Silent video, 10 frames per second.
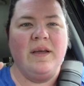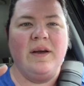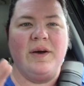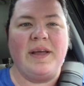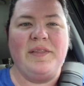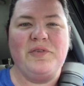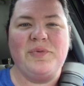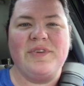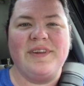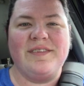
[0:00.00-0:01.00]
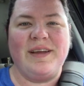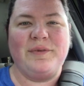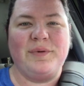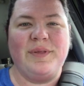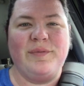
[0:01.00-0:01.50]
Okay, this was going to
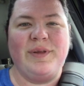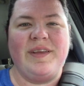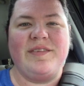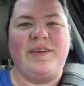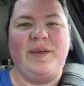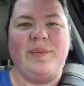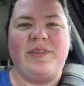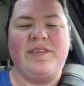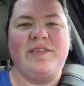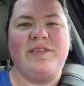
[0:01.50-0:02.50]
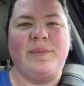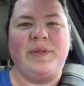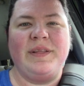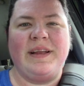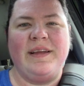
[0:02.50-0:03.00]
sound really, really silly, but this is
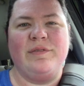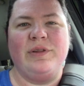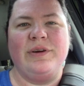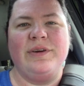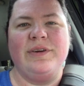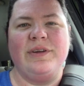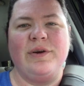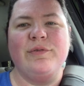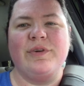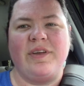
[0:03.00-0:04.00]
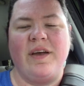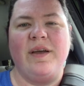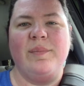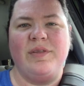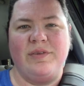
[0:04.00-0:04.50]
something that I have learned over
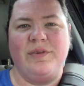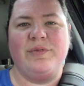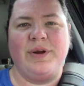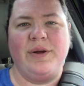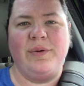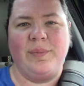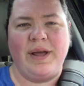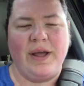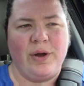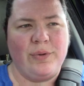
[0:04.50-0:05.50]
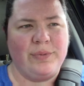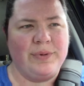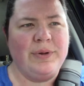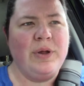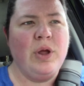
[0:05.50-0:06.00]
time delivering on my own.
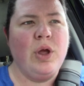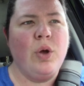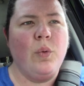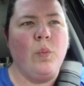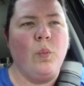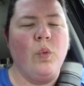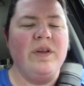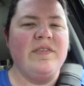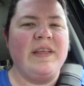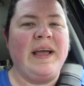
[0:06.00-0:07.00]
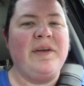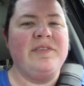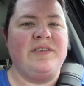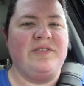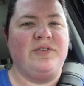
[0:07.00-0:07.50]
What is the
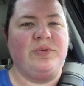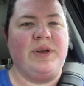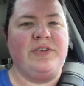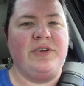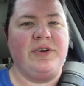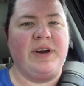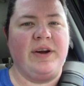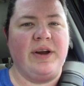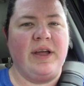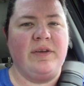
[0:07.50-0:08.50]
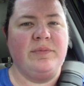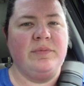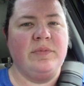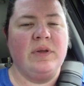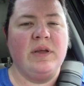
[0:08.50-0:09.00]
housing situation in your area?
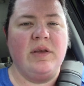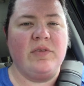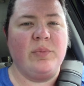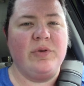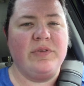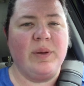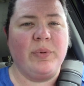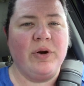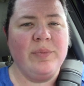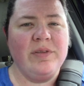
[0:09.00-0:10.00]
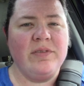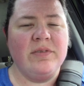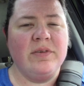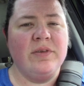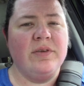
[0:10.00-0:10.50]
Is it mostly apartments?
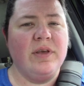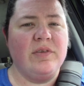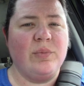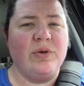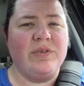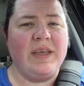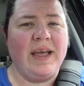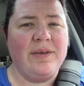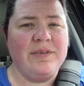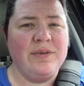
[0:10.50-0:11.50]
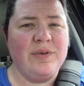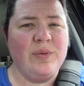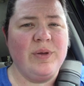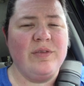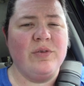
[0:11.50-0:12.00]
Is it mostly housing
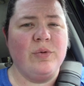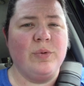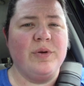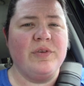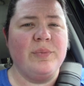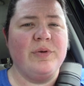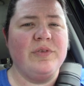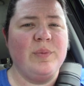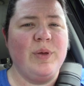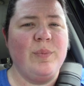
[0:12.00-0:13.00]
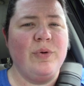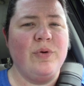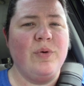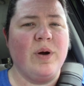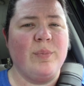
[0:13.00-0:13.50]
developments? Or is it mostly people
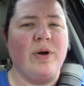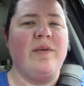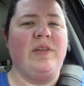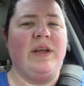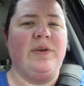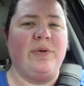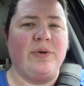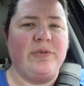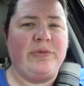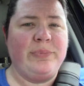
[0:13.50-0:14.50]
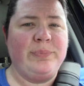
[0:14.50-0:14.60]
who are private landowners?